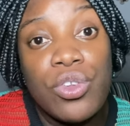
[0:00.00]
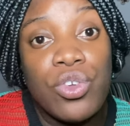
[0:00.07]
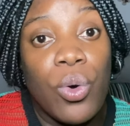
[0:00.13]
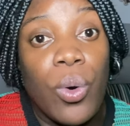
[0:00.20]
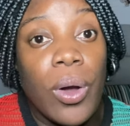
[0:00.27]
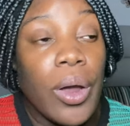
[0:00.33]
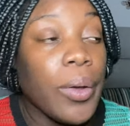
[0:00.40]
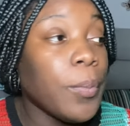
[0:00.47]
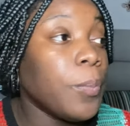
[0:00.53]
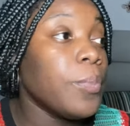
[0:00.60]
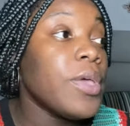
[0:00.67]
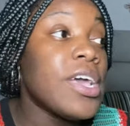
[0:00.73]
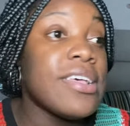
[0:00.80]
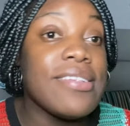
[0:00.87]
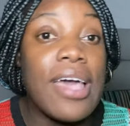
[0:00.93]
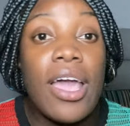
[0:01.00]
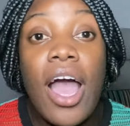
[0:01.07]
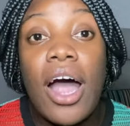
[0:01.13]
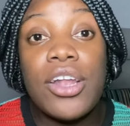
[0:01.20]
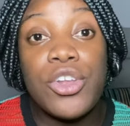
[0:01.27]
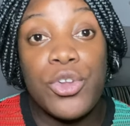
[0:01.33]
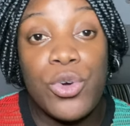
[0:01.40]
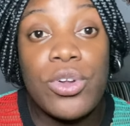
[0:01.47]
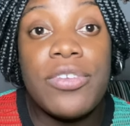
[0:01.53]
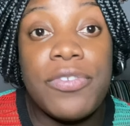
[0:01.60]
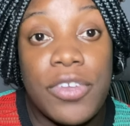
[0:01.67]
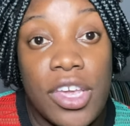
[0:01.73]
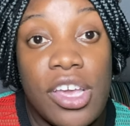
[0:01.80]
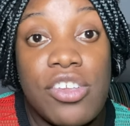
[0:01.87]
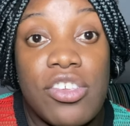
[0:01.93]
tour because I got
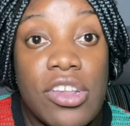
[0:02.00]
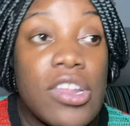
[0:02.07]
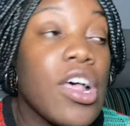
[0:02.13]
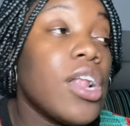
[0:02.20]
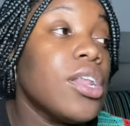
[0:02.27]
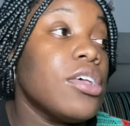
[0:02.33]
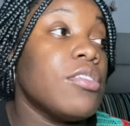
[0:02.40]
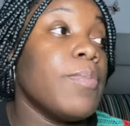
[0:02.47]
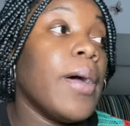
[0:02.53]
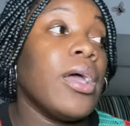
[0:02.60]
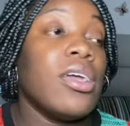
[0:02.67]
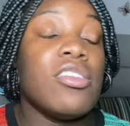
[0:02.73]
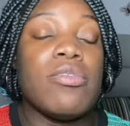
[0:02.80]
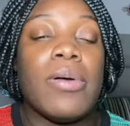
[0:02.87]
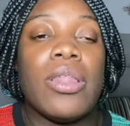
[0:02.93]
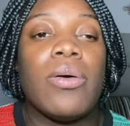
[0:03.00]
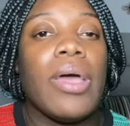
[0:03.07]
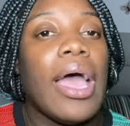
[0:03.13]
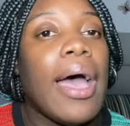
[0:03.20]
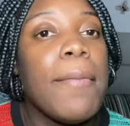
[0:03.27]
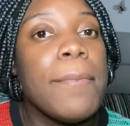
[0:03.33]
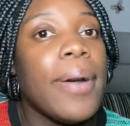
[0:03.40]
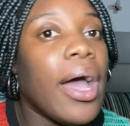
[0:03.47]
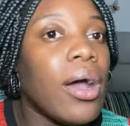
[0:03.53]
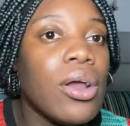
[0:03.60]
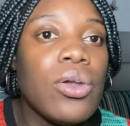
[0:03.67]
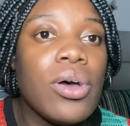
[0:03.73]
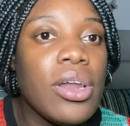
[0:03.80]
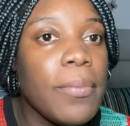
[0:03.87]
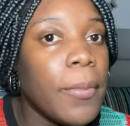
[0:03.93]
notifications on this package, by the way. I'm
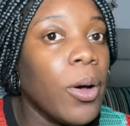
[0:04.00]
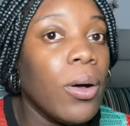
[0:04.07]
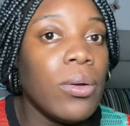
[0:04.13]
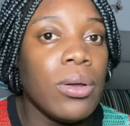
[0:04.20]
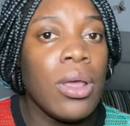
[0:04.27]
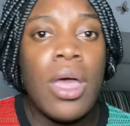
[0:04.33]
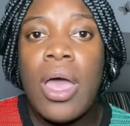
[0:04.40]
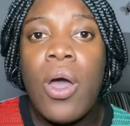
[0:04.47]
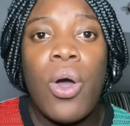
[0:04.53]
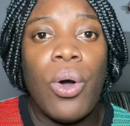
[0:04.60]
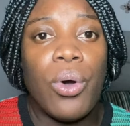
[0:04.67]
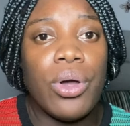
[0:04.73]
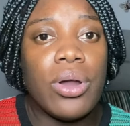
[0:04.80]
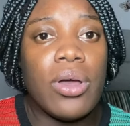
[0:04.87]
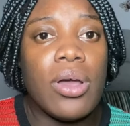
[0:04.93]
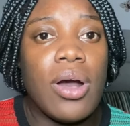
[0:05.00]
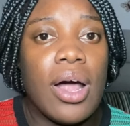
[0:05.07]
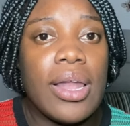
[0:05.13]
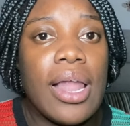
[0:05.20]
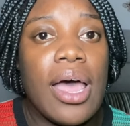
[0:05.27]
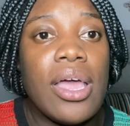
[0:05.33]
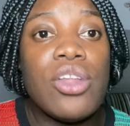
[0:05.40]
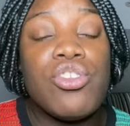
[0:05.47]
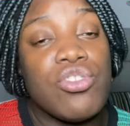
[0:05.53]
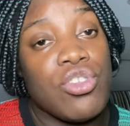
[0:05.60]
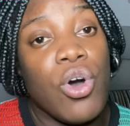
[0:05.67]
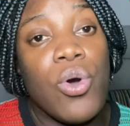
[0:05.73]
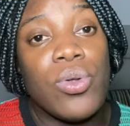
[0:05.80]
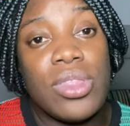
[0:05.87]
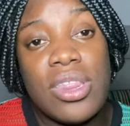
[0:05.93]
paranoid about ordering online.
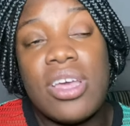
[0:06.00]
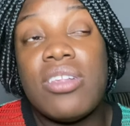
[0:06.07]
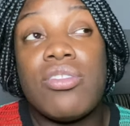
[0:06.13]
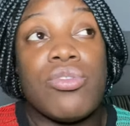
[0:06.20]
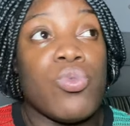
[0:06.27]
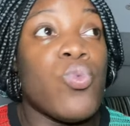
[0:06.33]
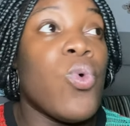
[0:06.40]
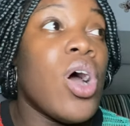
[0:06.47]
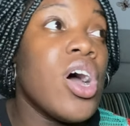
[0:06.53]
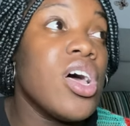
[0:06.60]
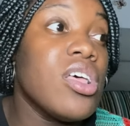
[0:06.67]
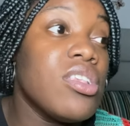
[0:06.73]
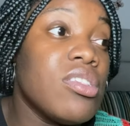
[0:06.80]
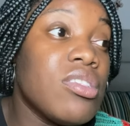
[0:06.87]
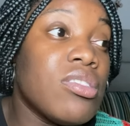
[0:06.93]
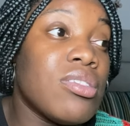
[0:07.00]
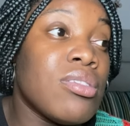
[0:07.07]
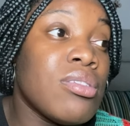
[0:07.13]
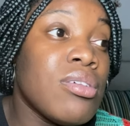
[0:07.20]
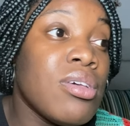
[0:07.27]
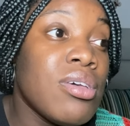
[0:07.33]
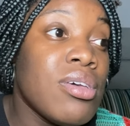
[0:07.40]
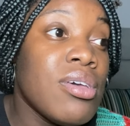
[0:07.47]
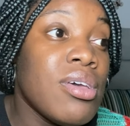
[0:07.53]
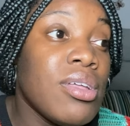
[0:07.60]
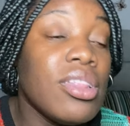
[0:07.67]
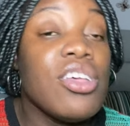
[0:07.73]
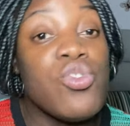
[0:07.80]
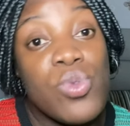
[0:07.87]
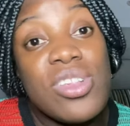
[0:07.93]
So this was,
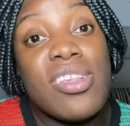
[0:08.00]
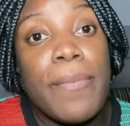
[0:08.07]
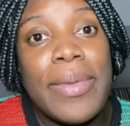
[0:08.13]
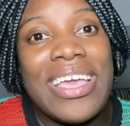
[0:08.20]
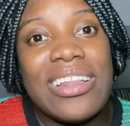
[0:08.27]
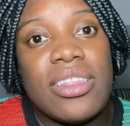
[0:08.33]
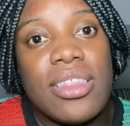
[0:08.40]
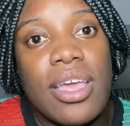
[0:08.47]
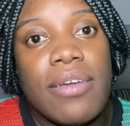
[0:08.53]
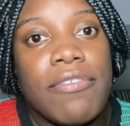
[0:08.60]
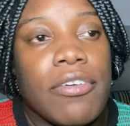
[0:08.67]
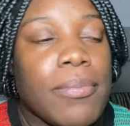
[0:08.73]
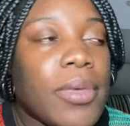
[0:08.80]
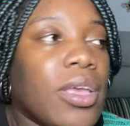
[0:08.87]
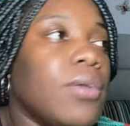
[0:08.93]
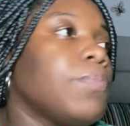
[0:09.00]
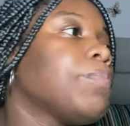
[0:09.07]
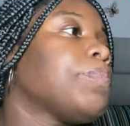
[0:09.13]
this was a big thing for me. And